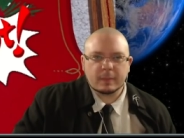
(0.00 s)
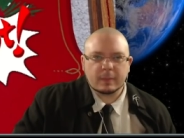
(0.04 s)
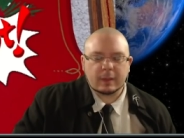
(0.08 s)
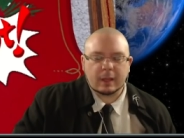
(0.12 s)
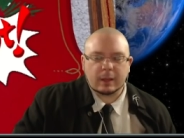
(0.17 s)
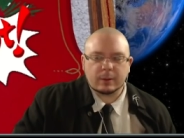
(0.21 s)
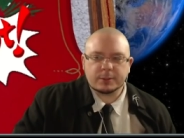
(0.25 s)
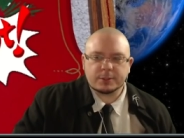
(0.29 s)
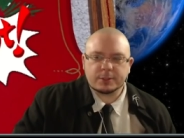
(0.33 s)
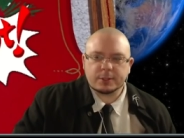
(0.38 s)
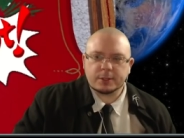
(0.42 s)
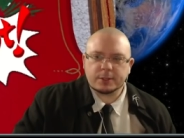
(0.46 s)

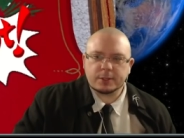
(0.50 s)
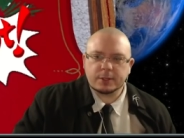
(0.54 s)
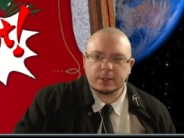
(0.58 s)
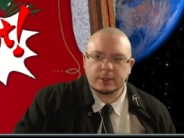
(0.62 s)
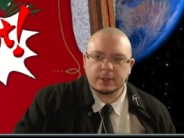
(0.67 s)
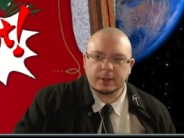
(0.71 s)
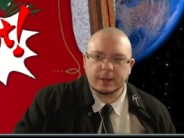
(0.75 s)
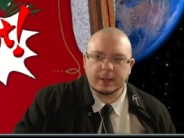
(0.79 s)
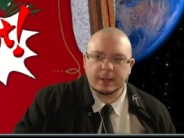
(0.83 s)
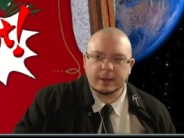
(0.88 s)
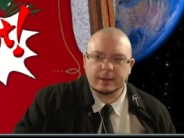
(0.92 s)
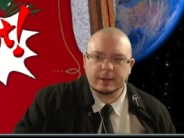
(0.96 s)
That was such a
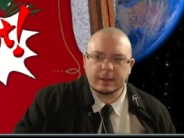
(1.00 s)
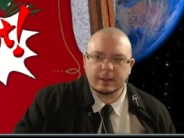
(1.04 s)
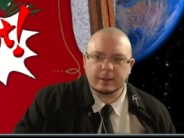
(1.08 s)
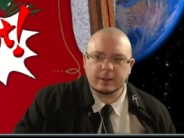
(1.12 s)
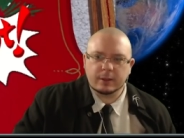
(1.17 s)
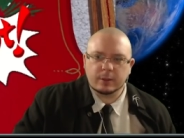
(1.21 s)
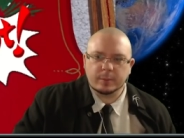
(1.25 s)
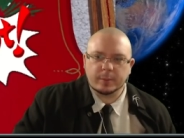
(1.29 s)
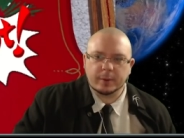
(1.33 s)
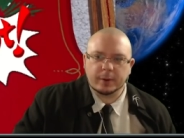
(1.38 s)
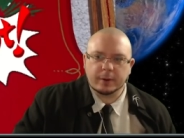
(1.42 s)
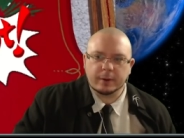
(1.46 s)
good ending,
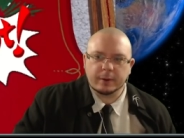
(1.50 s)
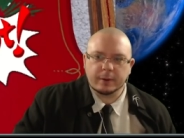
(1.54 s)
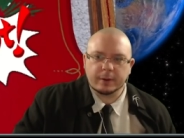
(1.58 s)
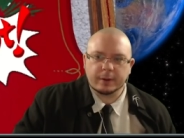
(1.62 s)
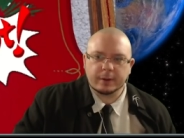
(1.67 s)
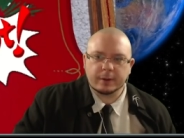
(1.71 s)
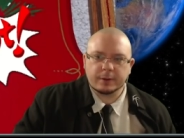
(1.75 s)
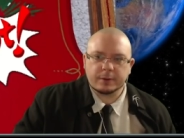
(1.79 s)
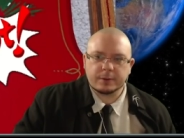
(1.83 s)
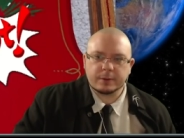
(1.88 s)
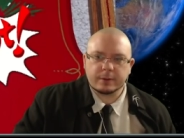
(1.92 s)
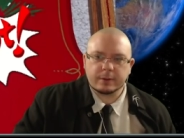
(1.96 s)
though, Paranoid
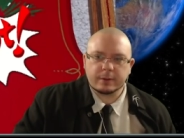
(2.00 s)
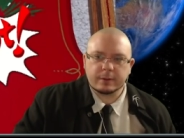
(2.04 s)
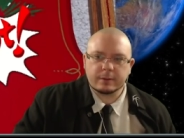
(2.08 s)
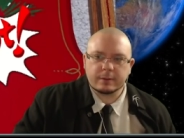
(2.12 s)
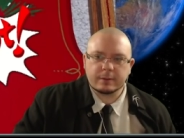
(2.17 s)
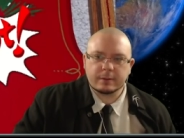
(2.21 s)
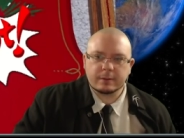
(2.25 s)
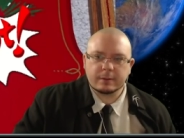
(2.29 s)
Android.